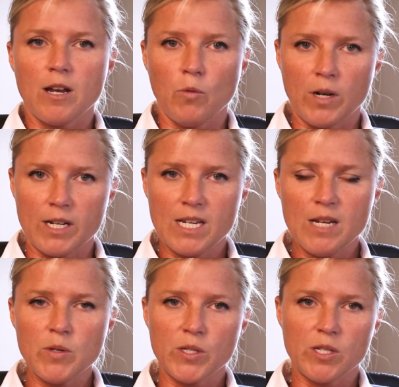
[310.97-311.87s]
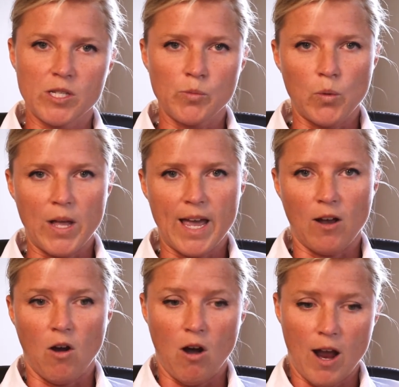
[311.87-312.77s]
when a team is
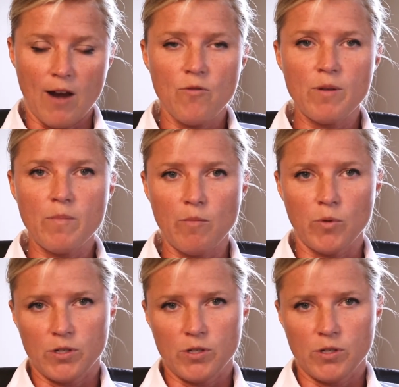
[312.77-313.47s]
displaying, every member